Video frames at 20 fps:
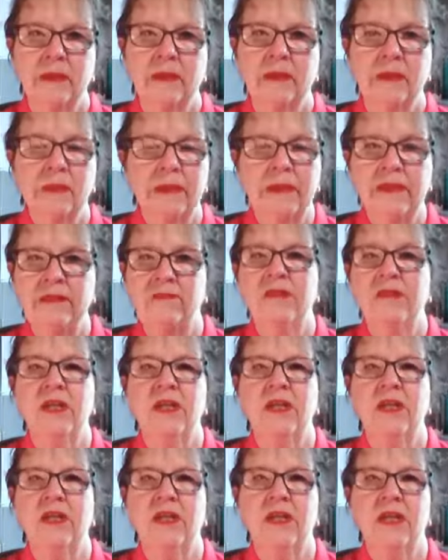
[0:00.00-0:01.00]

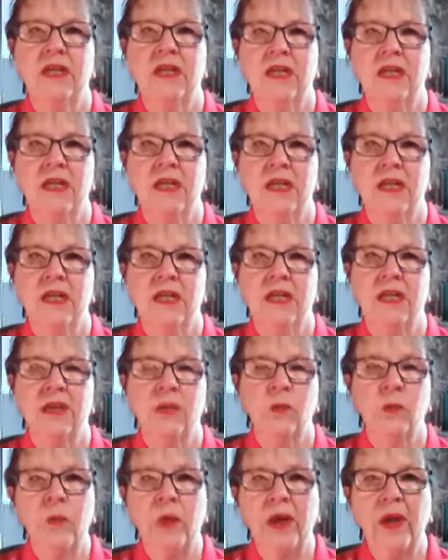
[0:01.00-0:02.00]
Living
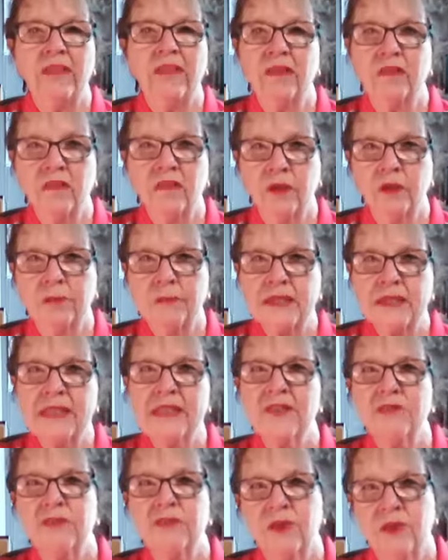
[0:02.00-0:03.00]
in a way that's going to be
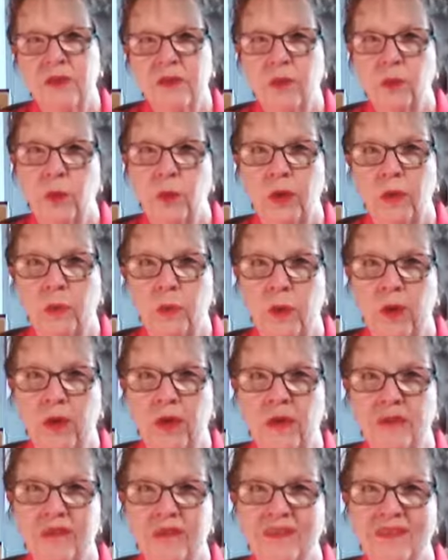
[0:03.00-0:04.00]
different than what it
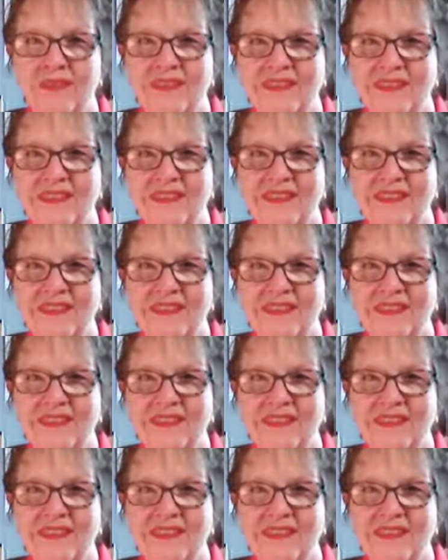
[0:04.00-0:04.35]
was.